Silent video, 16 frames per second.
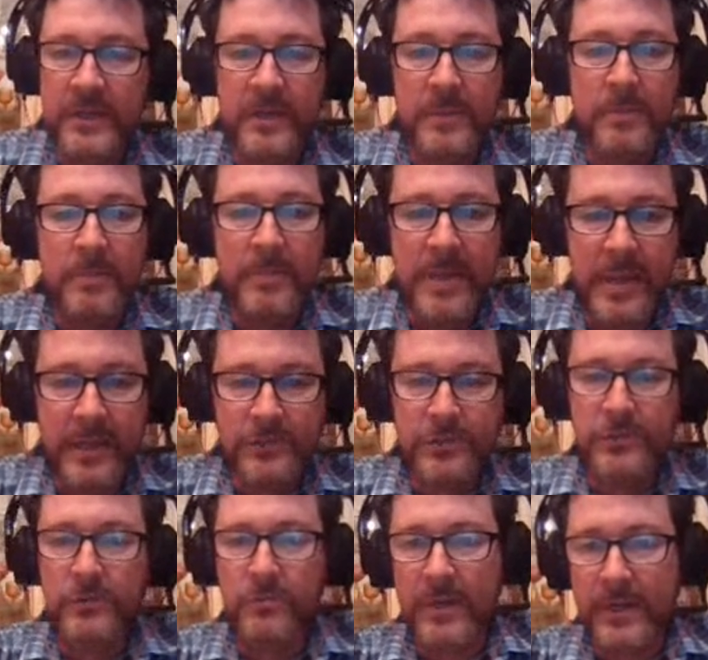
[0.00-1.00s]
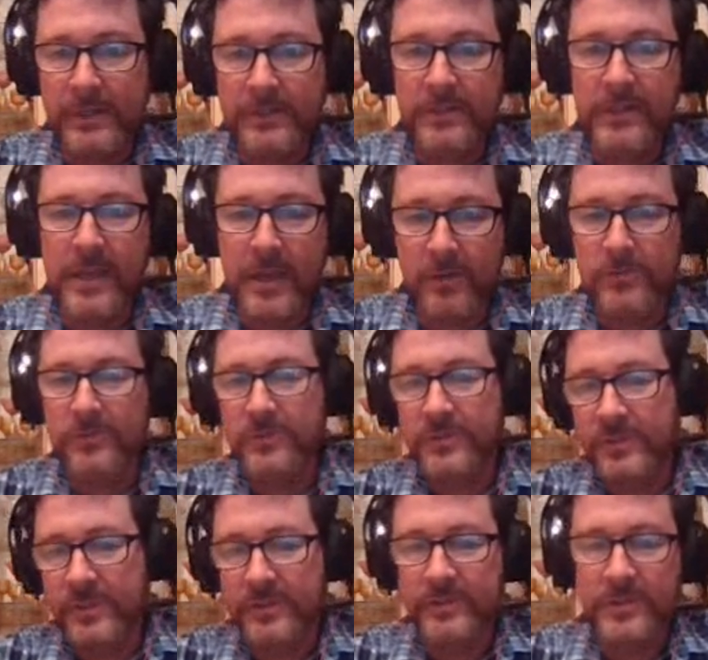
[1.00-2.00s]
major grades count
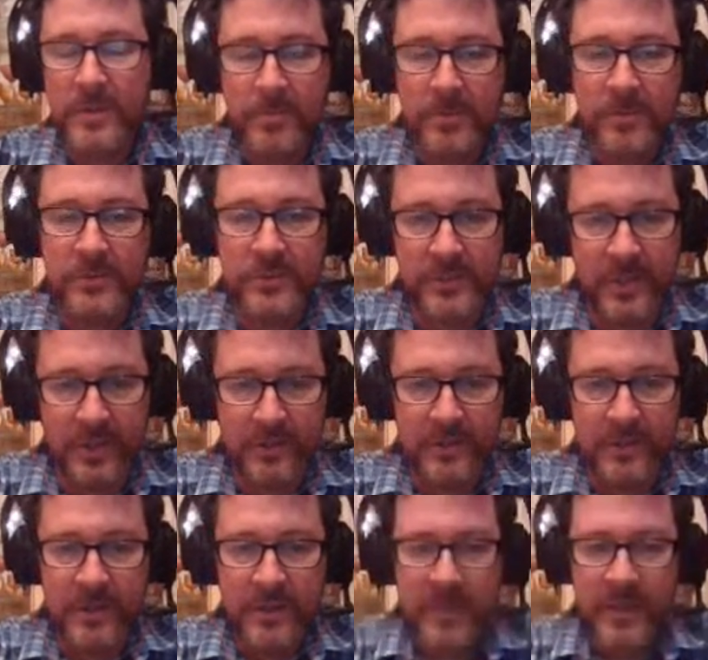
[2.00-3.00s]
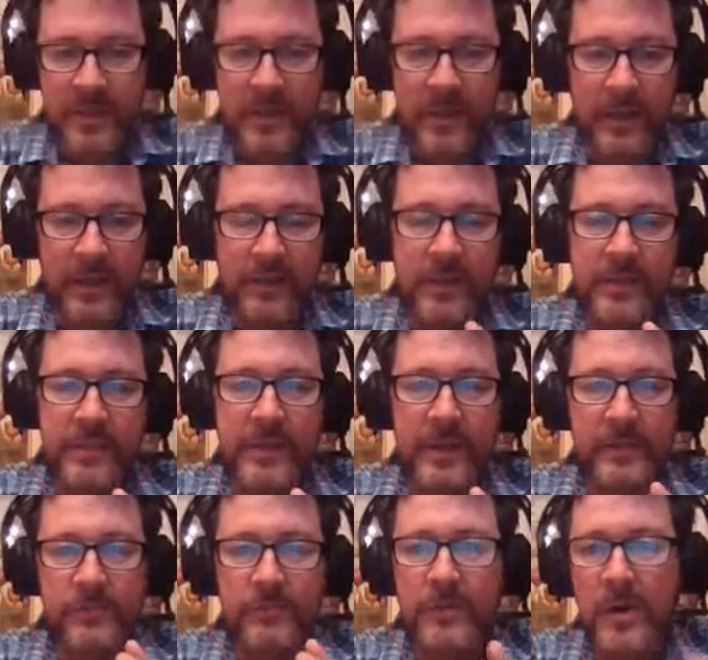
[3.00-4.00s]
60%, and
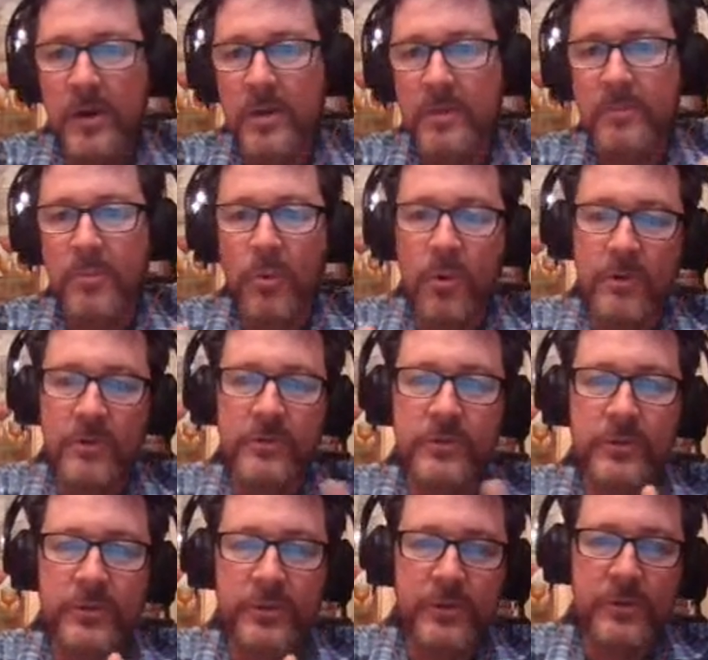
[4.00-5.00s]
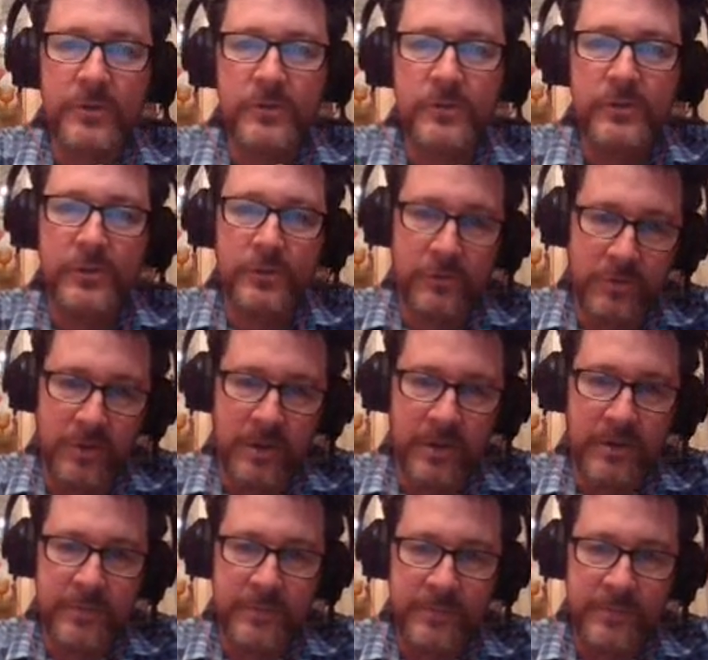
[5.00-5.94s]
that's very important to your grade.